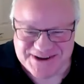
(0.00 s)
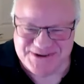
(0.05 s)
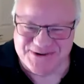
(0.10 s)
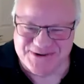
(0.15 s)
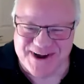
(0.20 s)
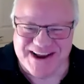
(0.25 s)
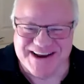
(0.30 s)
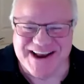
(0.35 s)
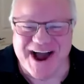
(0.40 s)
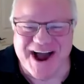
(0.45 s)

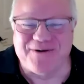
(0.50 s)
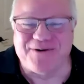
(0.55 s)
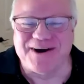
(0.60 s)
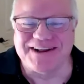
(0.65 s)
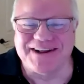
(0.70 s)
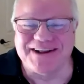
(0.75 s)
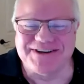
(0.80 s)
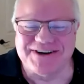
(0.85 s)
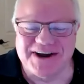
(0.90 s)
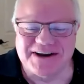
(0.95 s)
do I not
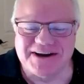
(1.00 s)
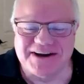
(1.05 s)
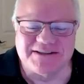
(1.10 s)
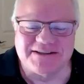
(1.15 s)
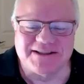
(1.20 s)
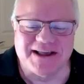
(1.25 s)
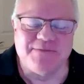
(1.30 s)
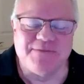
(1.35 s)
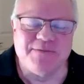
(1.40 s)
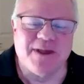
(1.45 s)
want to talk
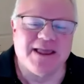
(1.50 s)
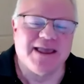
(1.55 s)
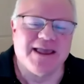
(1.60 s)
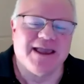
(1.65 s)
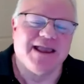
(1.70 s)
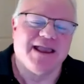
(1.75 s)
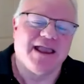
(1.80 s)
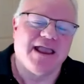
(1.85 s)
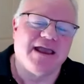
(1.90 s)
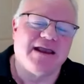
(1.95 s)
to them?
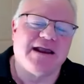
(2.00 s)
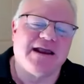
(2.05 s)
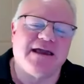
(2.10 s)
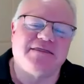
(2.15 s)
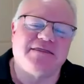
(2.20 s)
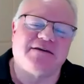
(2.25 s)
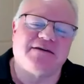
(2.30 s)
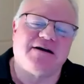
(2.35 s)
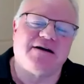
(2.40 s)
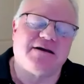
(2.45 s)
And I
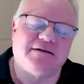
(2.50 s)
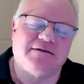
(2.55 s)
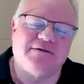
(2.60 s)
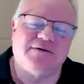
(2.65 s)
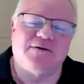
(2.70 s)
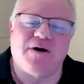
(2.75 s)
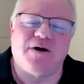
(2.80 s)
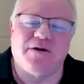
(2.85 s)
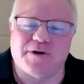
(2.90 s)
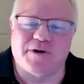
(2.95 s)
thought,
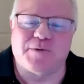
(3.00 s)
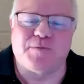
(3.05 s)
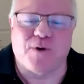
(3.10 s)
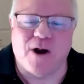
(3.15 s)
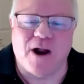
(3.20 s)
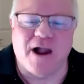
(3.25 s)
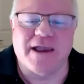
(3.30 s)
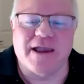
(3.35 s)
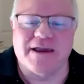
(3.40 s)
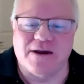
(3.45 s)
well, they're
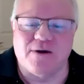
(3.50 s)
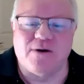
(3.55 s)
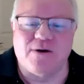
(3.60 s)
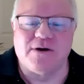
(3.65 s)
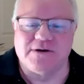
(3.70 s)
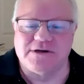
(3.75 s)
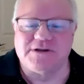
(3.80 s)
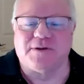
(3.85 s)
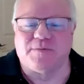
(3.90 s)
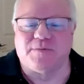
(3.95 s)
probably
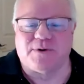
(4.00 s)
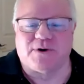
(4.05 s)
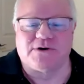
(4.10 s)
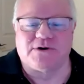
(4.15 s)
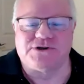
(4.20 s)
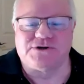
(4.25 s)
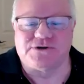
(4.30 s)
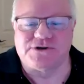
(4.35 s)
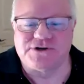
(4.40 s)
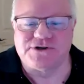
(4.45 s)
going to the
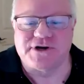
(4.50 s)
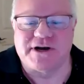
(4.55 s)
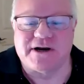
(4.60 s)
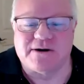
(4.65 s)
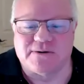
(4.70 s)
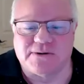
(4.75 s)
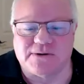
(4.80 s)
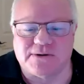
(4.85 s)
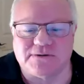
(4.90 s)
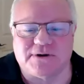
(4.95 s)
Berkshire
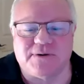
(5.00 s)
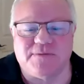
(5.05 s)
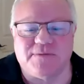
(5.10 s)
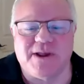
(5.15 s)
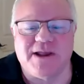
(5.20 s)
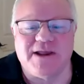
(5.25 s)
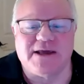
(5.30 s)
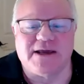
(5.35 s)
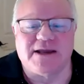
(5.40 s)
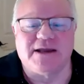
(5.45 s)
shareholder
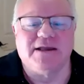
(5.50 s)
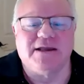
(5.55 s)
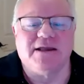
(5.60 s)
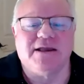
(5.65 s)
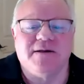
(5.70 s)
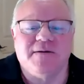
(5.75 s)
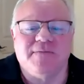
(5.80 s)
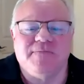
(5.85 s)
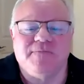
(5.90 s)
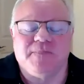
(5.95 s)
meeting.
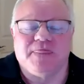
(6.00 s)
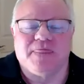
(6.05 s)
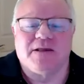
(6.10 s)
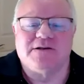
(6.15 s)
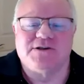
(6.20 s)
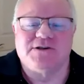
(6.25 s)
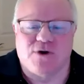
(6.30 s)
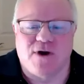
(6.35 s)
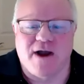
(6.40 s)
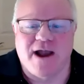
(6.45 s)

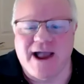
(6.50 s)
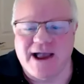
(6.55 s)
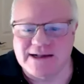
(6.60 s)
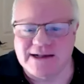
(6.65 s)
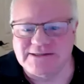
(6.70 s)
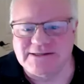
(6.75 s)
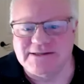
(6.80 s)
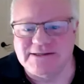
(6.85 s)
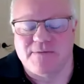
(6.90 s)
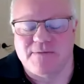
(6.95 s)
So I
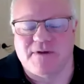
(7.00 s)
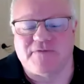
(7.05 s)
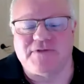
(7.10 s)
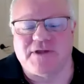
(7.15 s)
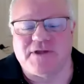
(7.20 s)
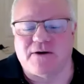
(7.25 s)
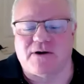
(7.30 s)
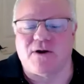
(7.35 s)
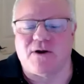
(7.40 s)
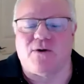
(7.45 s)
asked them if
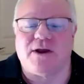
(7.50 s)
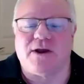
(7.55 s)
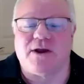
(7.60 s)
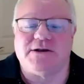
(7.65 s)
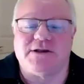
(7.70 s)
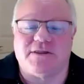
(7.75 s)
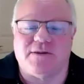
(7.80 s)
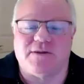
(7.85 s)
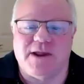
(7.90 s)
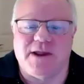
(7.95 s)
they were going
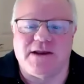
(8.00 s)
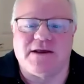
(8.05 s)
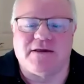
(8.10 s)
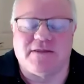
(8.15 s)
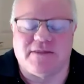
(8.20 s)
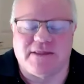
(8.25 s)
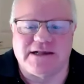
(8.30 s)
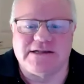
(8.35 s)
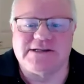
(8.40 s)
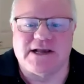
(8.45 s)
to the
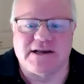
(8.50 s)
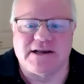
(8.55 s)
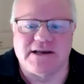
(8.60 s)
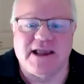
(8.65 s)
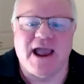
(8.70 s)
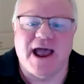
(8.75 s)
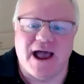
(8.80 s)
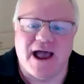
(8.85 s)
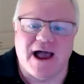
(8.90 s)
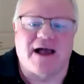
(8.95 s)
meeting, and they said,
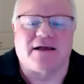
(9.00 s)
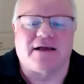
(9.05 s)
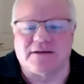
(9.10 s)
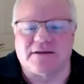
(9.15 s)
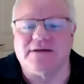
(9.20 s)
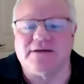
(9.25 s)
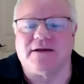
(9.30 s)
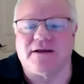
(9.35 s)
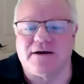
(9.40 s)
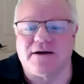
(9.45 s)
yeah,
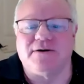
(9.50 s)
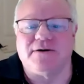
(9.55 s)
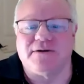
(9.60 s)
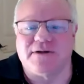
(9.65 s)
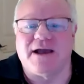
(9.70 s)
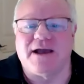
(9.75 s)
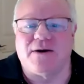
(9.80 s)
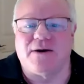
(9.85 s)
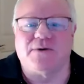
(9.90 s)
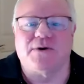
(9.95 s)

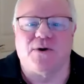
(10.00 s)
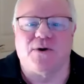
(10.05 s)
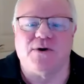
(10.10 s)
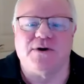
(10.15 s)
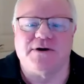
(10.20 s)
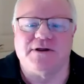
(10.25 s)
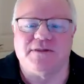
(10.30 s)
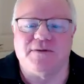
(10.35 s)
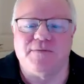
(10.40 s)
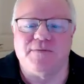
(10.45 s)
we're
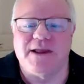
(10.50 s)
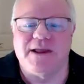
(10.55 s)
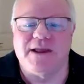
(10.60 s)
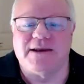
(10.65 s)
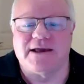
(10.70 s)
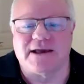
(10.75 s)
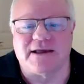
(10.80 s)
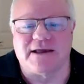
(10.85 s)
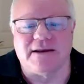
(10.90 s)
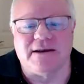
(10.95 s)
going to the
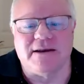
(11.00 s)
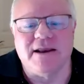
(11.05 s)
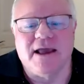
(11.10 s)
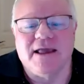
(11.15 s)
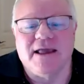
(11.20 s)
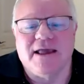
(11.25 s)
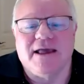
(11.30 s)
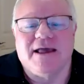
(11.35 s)
meeting.